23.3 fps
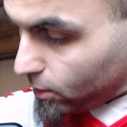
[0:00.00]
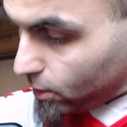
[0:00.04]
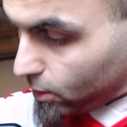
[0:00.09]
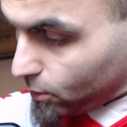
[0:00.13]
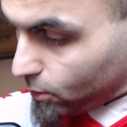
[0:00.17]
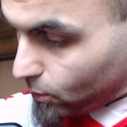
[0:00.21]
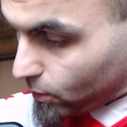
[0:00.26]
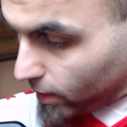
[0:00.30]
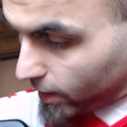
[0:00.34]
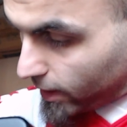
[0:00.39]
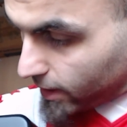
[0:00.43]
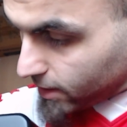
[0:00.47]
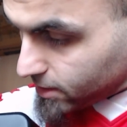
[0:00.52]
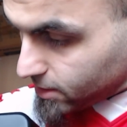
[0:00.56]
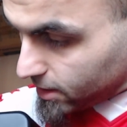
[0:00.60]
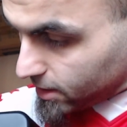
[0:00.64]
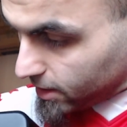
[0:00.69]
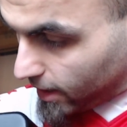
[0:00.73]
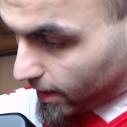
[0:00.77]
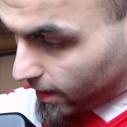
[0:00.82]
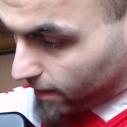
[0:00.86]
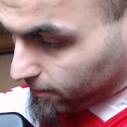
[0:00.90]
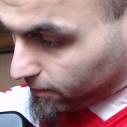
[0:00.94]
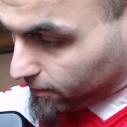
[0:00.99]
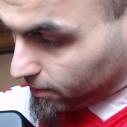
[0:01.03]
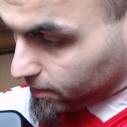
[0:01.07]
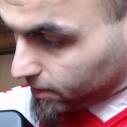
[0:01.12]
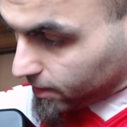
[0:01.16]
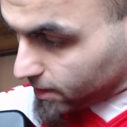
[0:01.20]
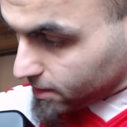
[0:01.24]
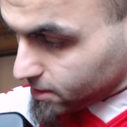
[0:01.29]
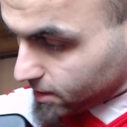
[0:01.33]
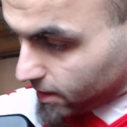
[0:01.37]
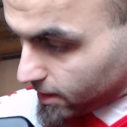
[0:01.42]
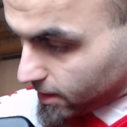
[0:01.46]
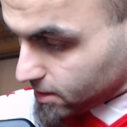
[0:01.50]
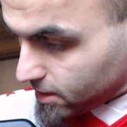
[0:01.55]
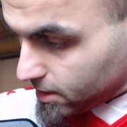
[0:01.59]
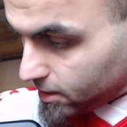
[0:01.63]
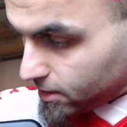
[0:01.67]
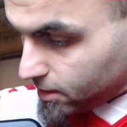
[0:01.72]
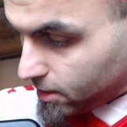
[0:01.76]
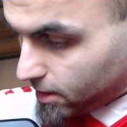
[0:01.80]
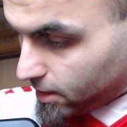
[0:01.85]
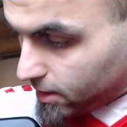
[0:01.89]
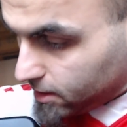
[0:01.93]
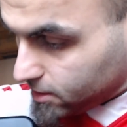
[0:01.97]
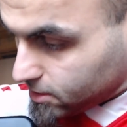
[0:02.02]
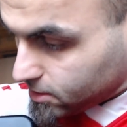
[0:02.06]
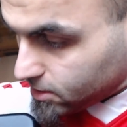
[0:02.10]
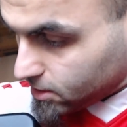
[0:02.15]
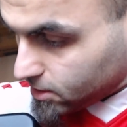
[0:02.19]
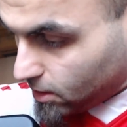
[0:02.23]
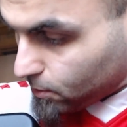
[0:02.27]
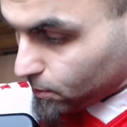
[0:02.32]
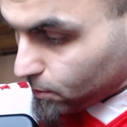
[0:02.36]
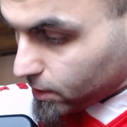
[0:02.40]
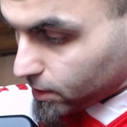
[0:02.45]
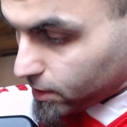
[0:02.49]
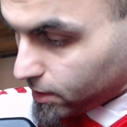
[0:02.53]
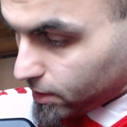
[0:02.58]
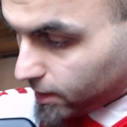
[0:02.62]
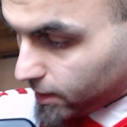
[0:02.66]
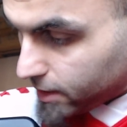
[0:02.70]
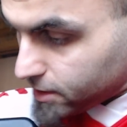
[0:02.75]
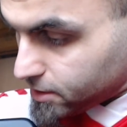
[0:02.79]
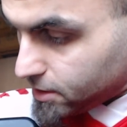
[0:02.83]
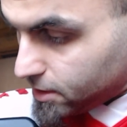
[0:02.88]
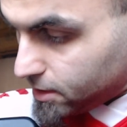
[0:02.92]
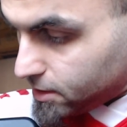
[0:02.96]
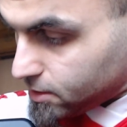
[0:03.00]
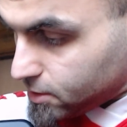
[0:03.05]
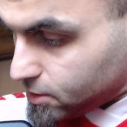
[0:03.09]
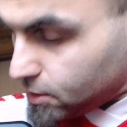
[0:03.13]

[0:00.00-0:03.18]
what actually they have. Let's actually start with the connections. You